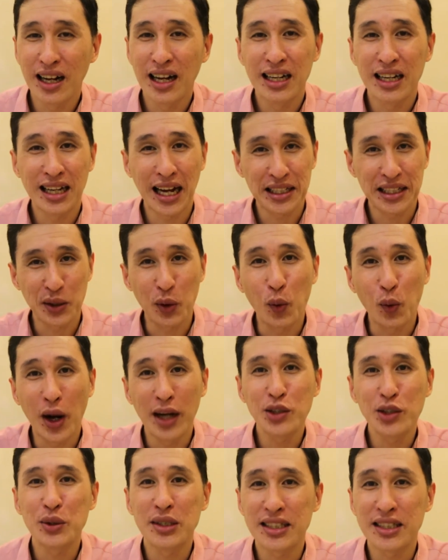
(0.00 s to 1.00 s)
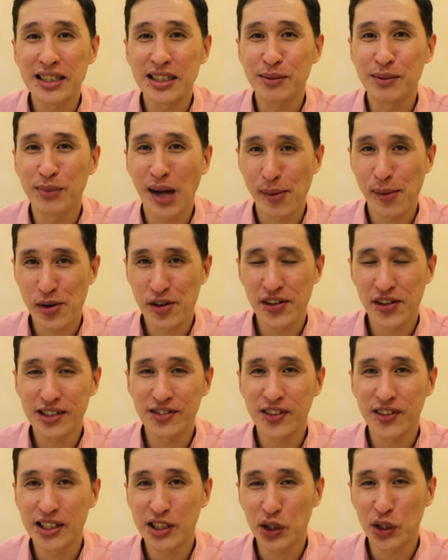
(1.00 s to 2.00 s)
like the one you see in my previous
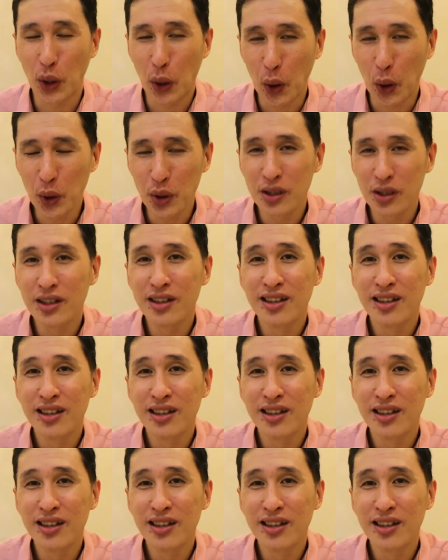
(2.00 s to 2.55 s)
video,